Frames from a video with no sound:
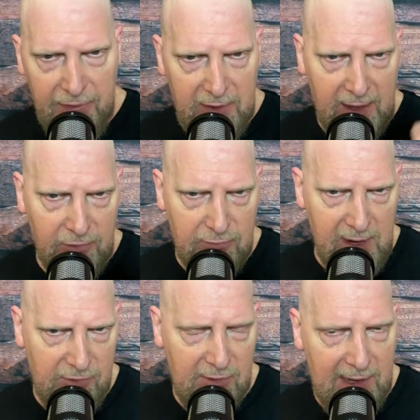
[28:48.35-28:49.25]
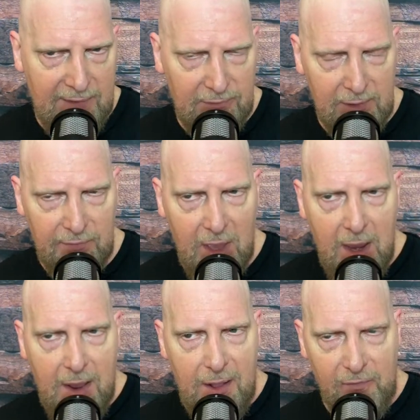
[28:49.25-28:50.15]
think it's reached a level of
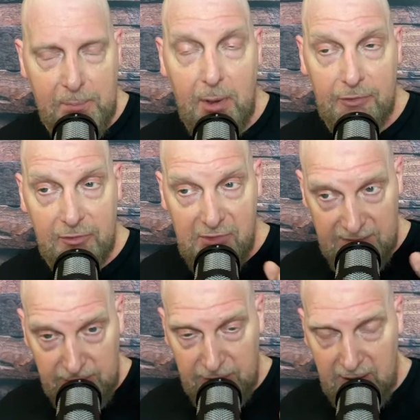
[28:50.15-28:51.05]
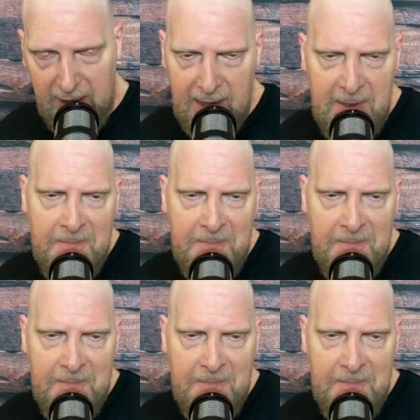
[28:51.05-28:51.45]
positivity